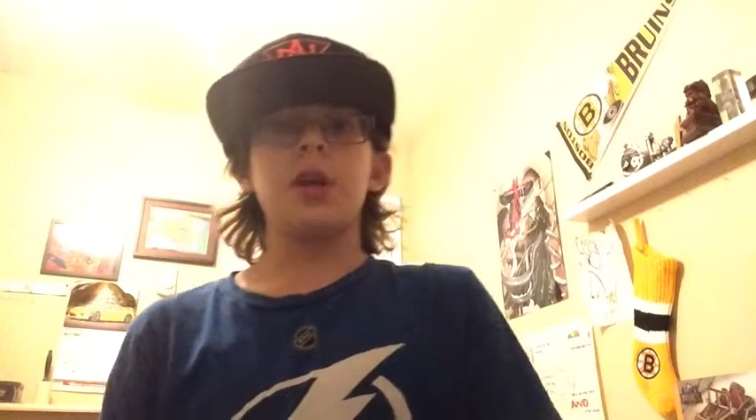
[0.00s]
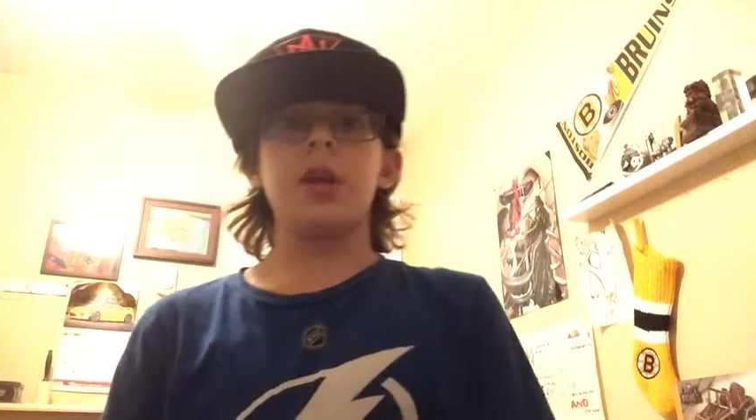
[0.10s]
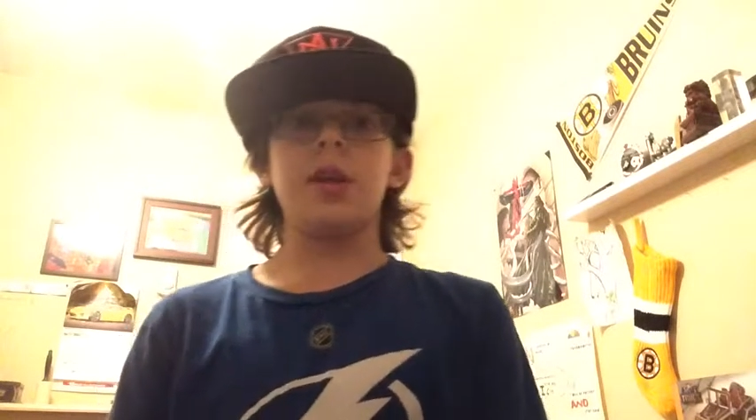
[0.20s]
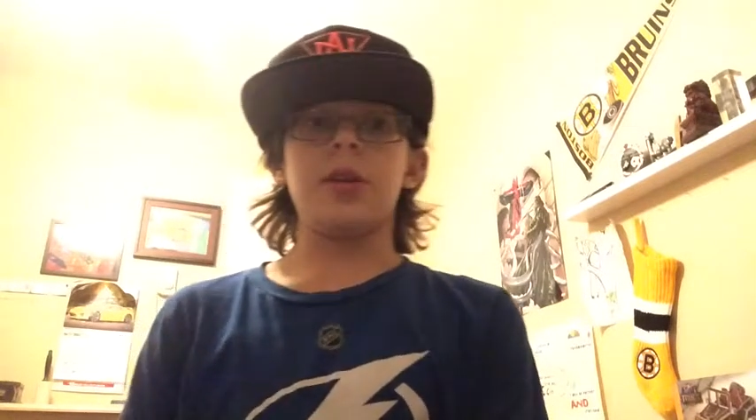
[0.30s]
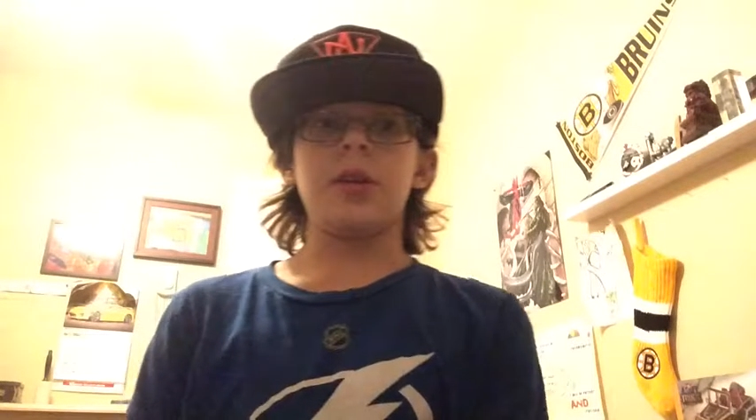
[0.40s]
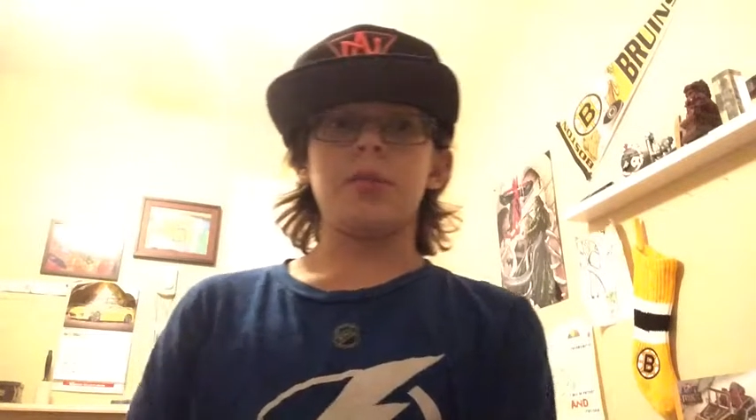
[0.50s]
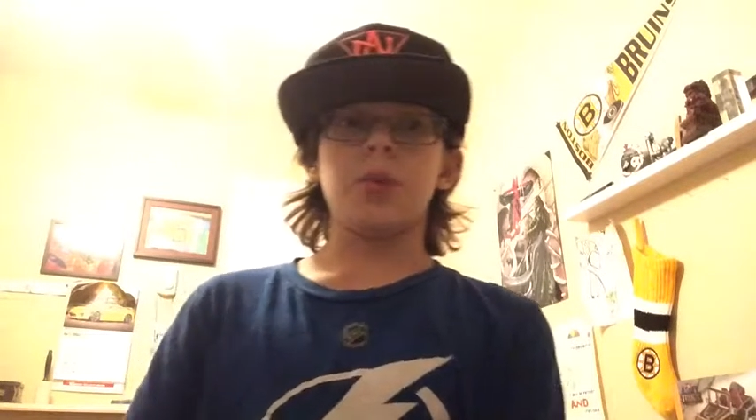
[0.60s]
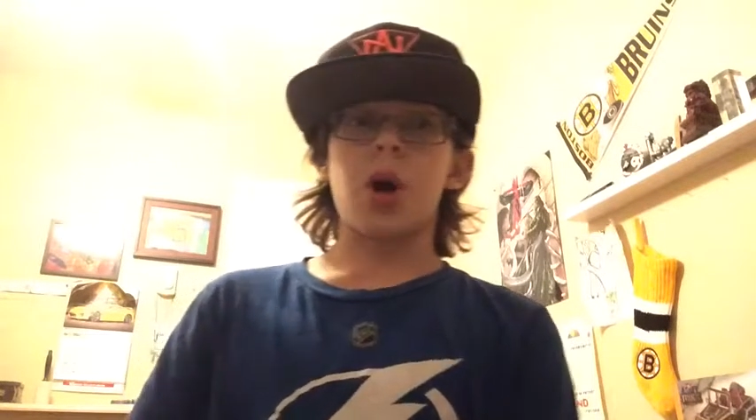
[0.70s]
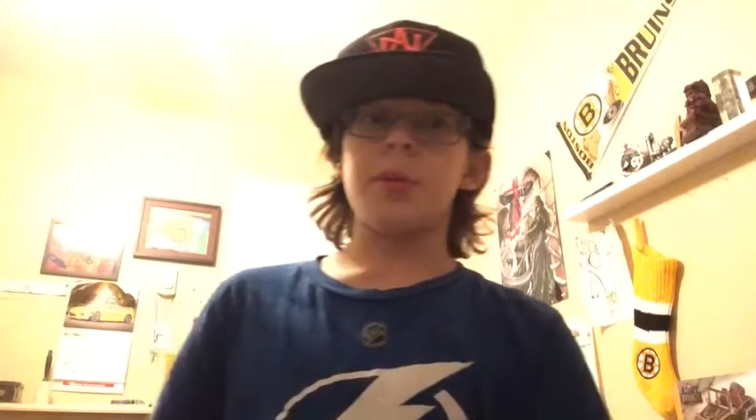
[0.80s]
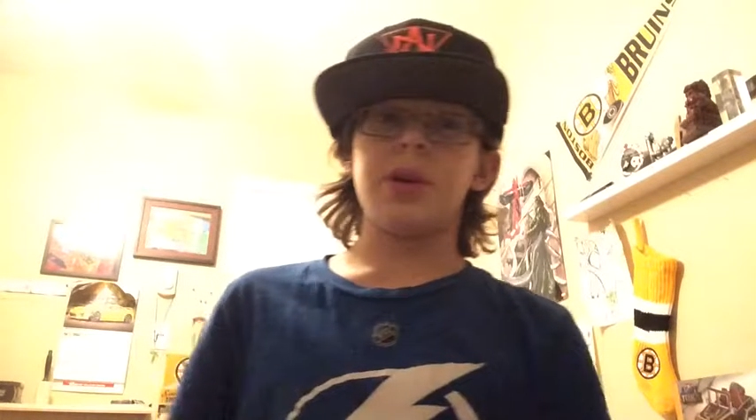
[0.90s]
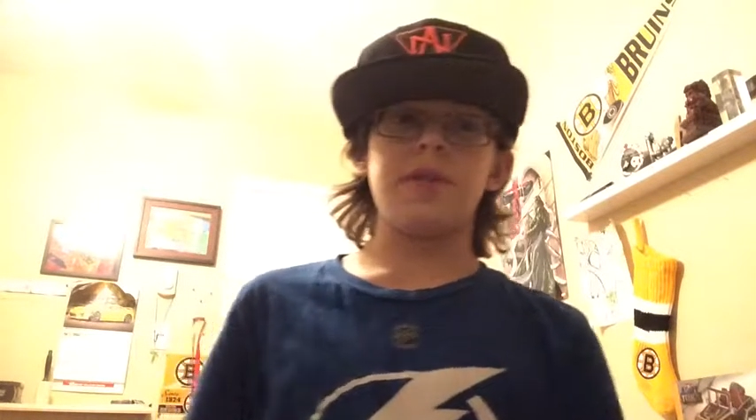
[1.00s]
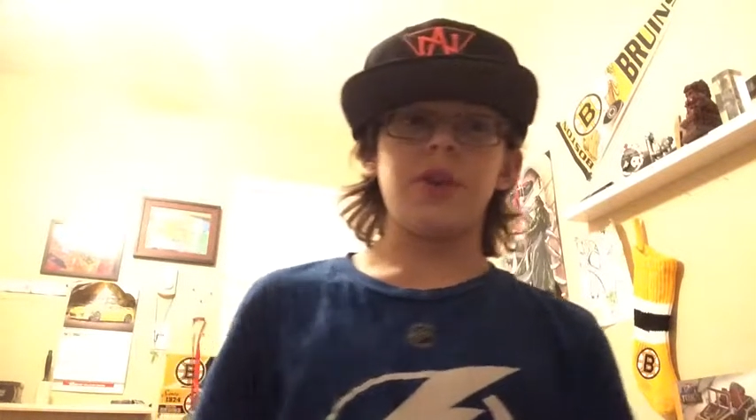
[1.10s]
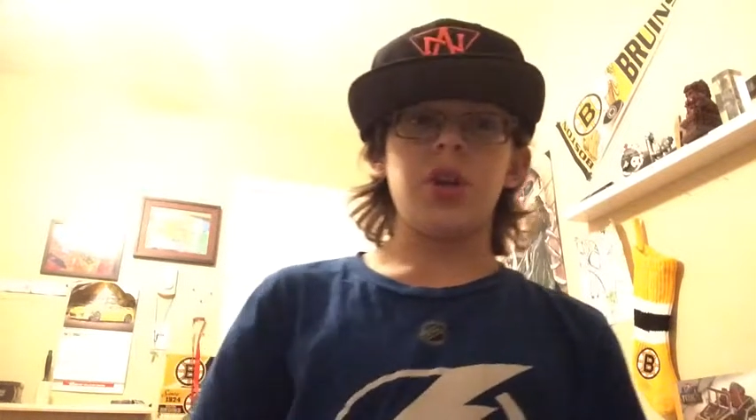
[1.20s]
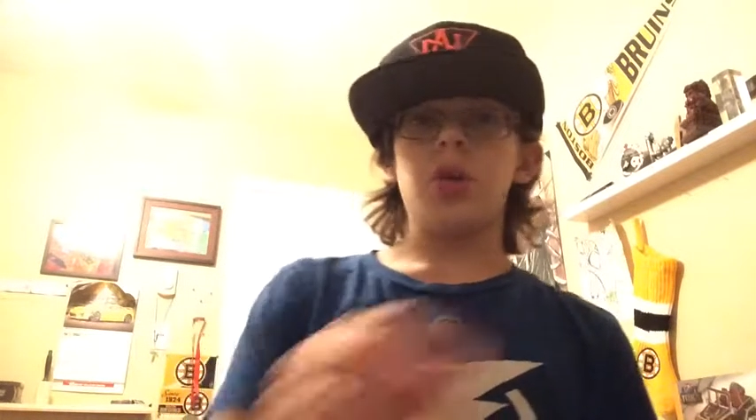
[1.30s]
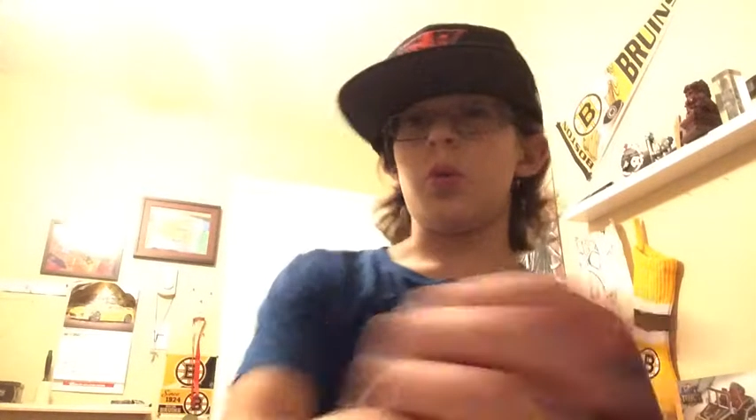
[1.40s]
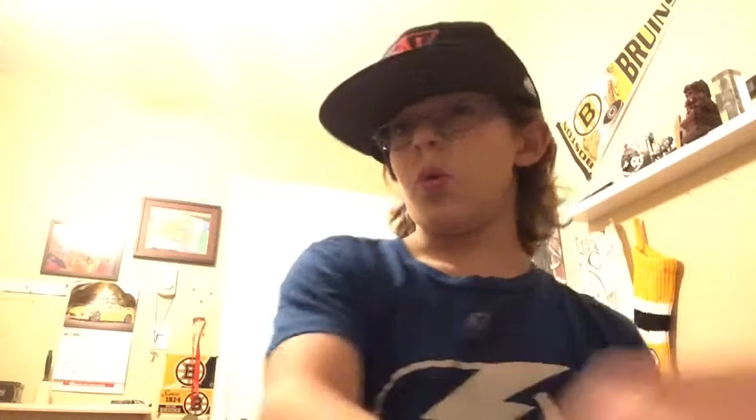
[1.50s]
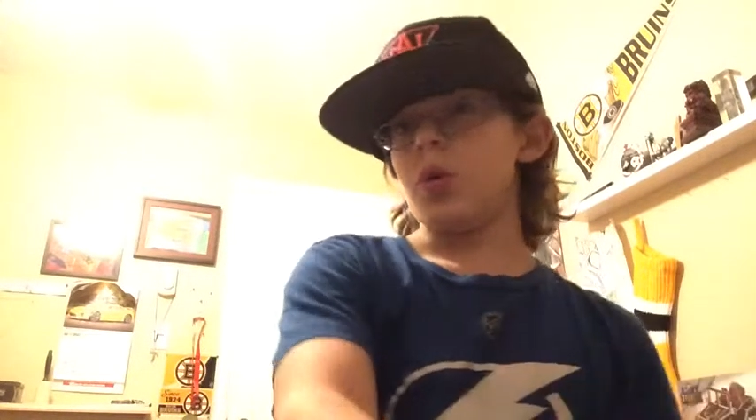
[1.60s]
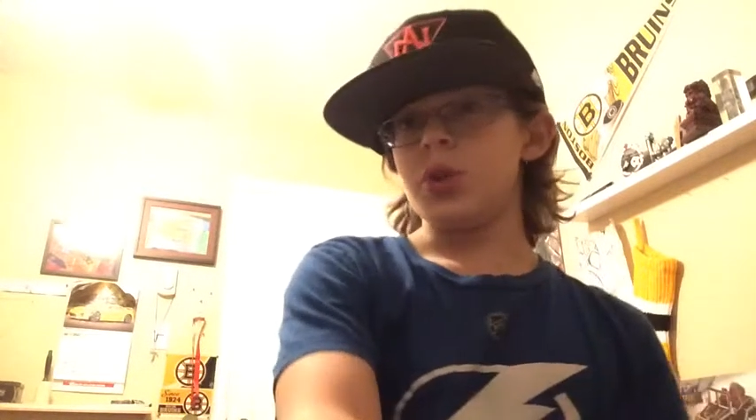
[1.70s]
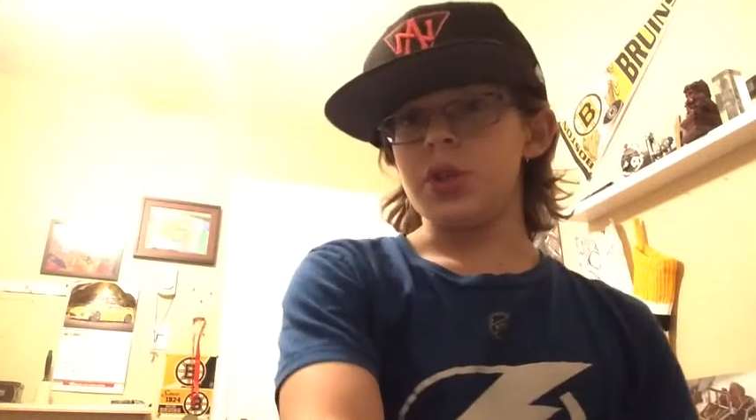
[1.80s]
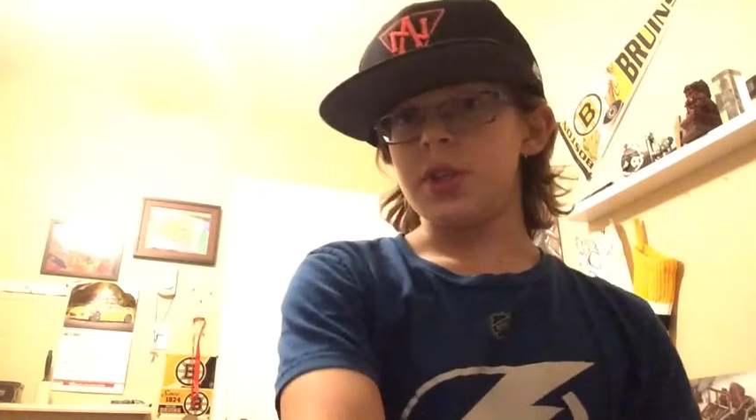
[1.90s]
later, probably in the video
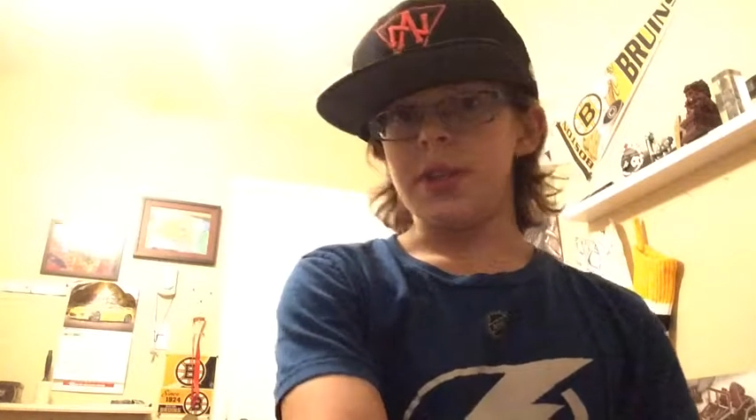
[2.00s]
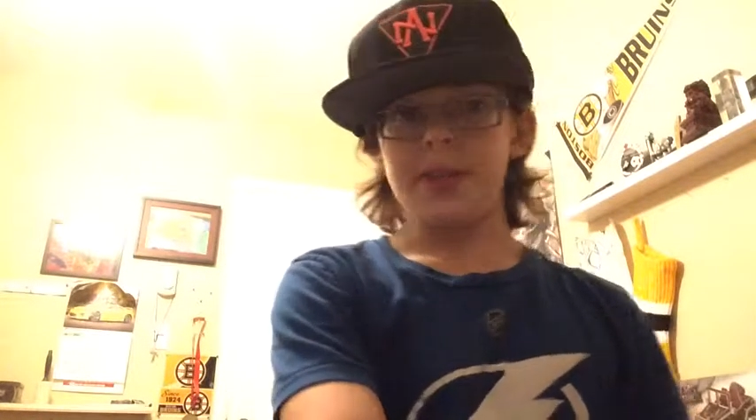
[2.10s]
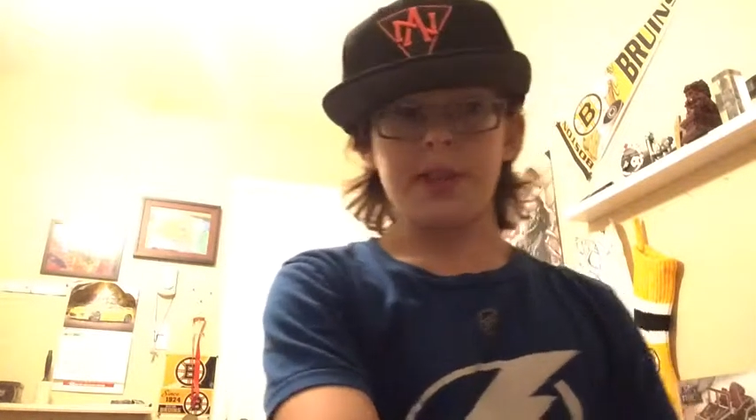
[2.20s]
or just in a